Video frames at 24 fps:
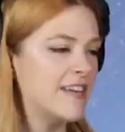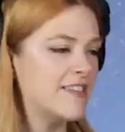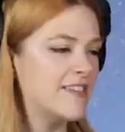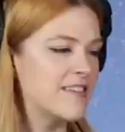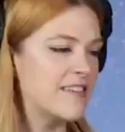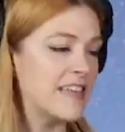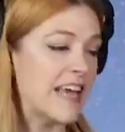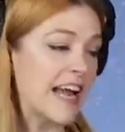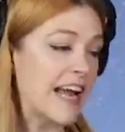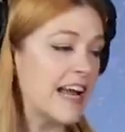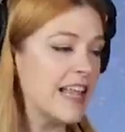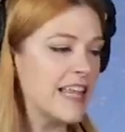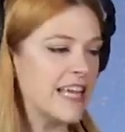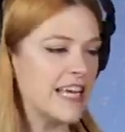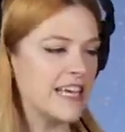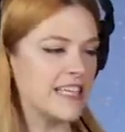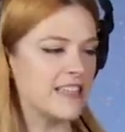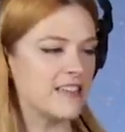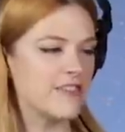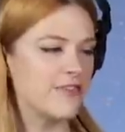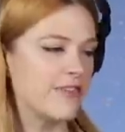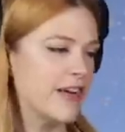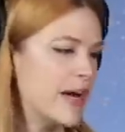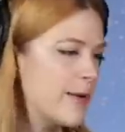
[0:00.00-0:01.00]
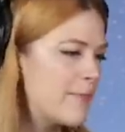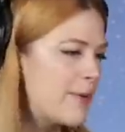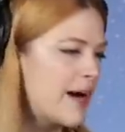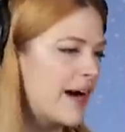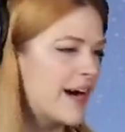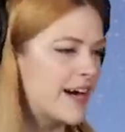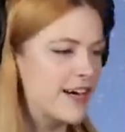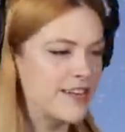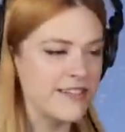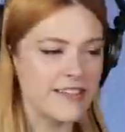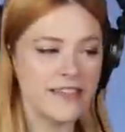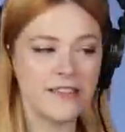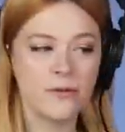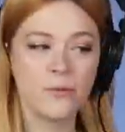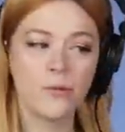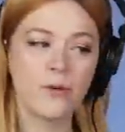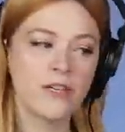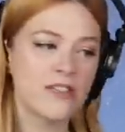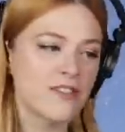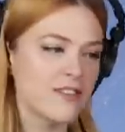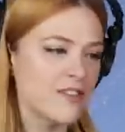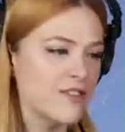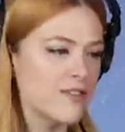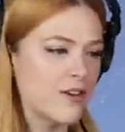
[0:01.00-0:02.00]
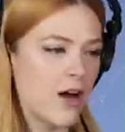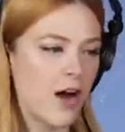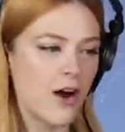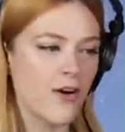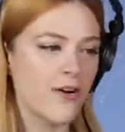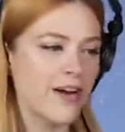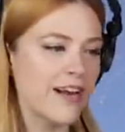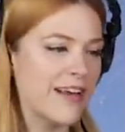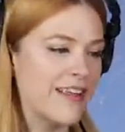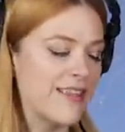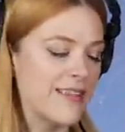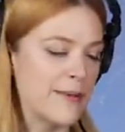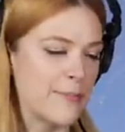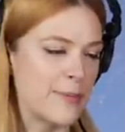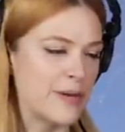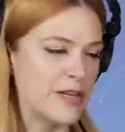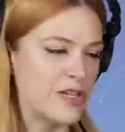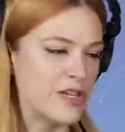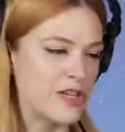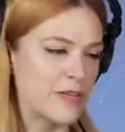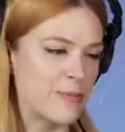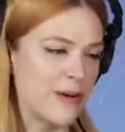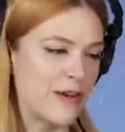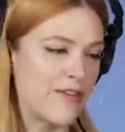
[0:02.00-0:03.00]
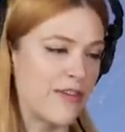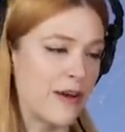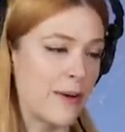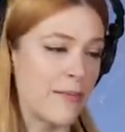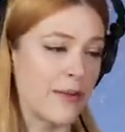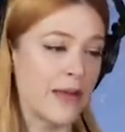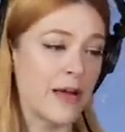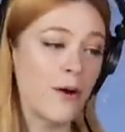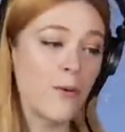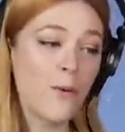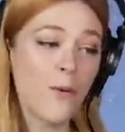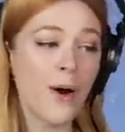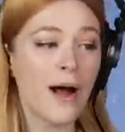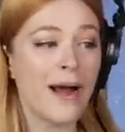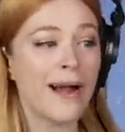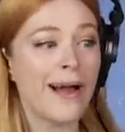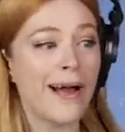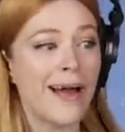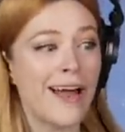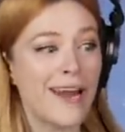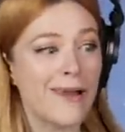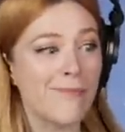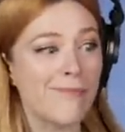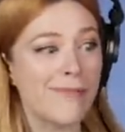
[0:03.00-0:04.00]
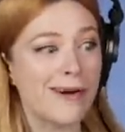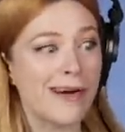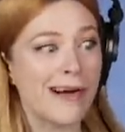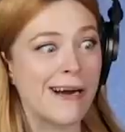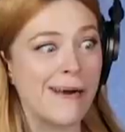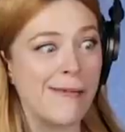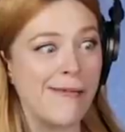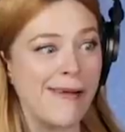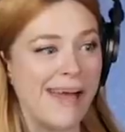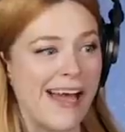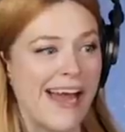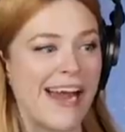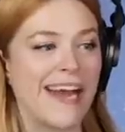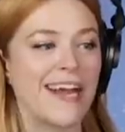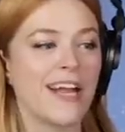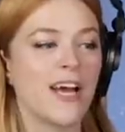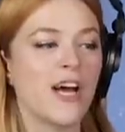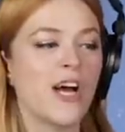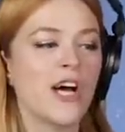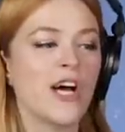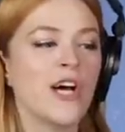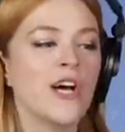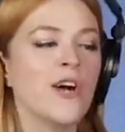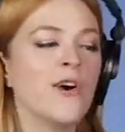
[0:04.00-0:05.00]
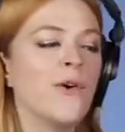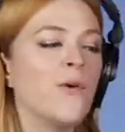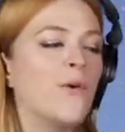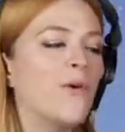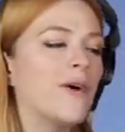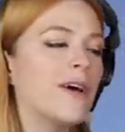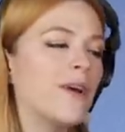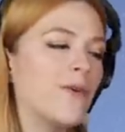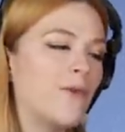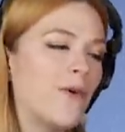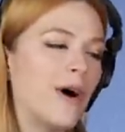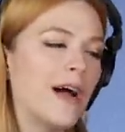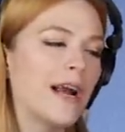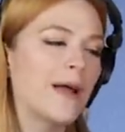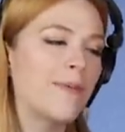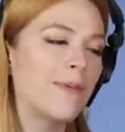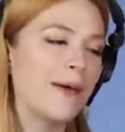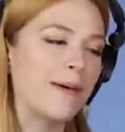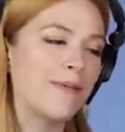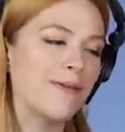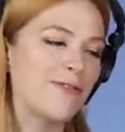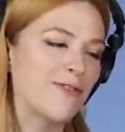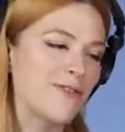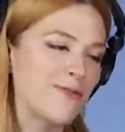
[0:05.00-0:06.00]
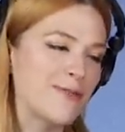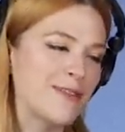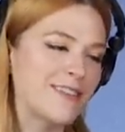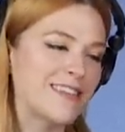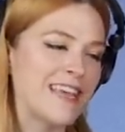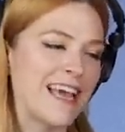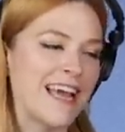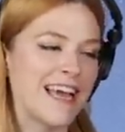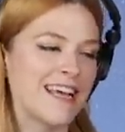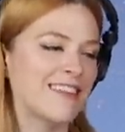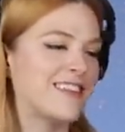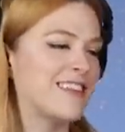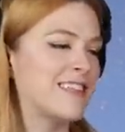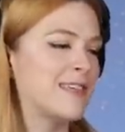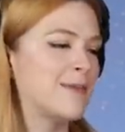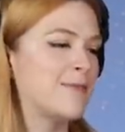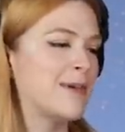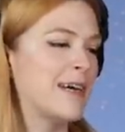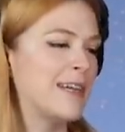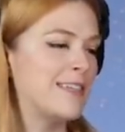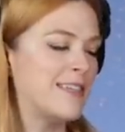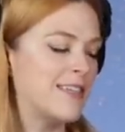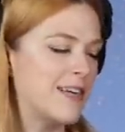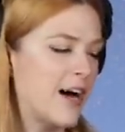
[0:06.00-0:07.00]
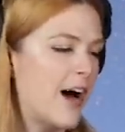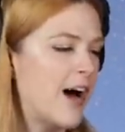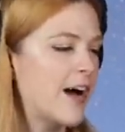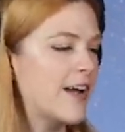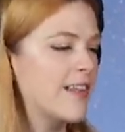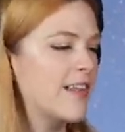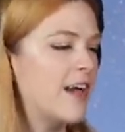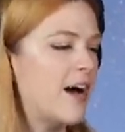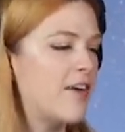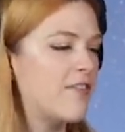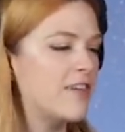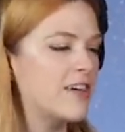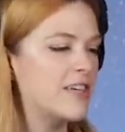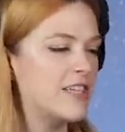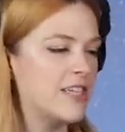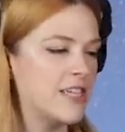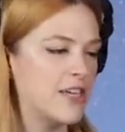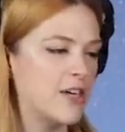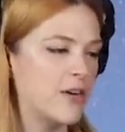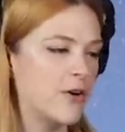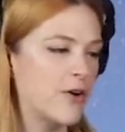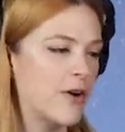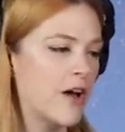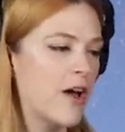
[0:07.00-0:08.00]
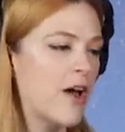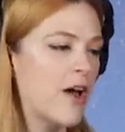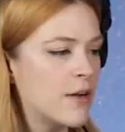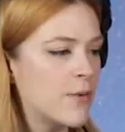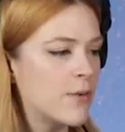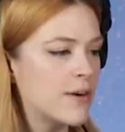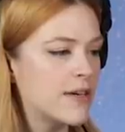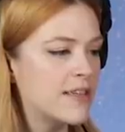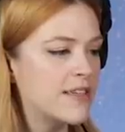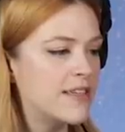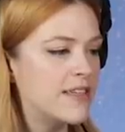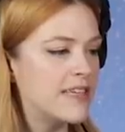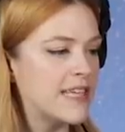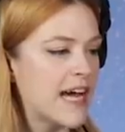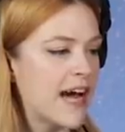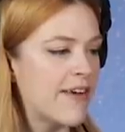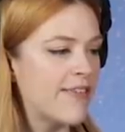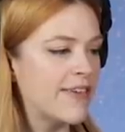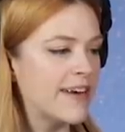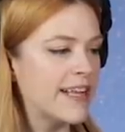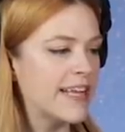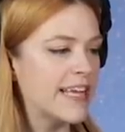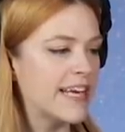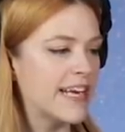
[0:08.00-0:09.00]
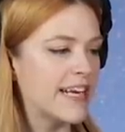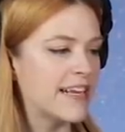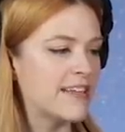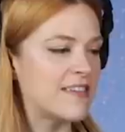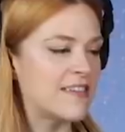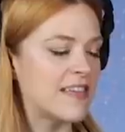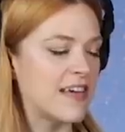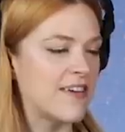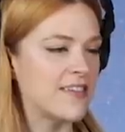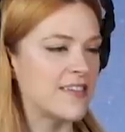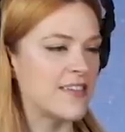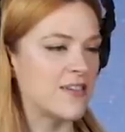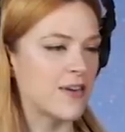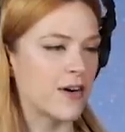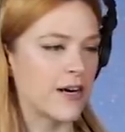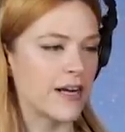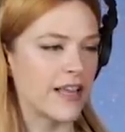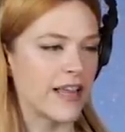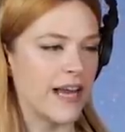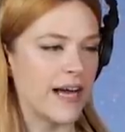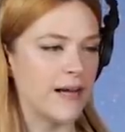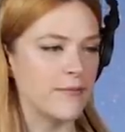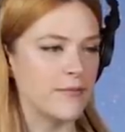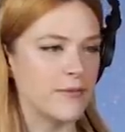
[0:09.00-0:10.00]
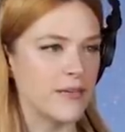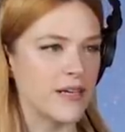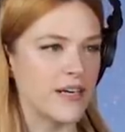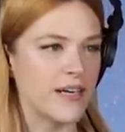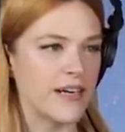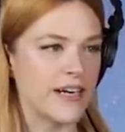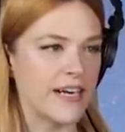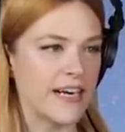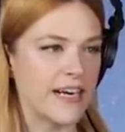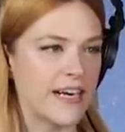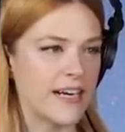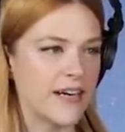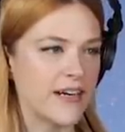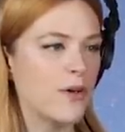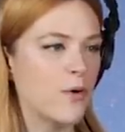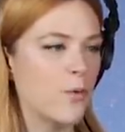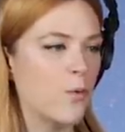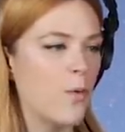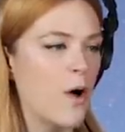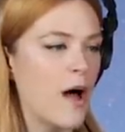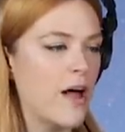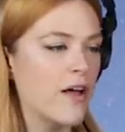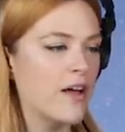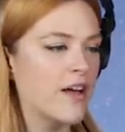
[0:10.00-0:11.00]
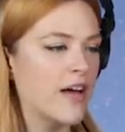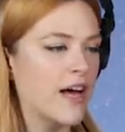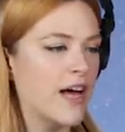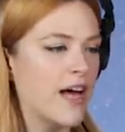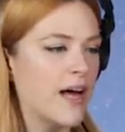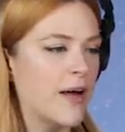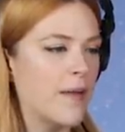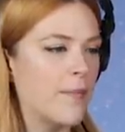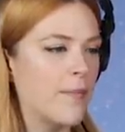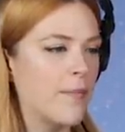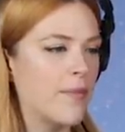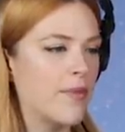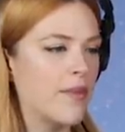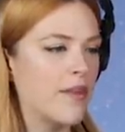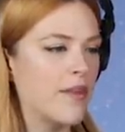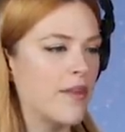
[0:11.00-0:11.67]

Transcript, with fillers: Is This aliens, vampires, and wizards already in the Peaches Schmay family. Why not a mermaid? Who wouldn't want a baby from this handsome, dog-loving dude? We're definitely gonna save it to our library. Welcome,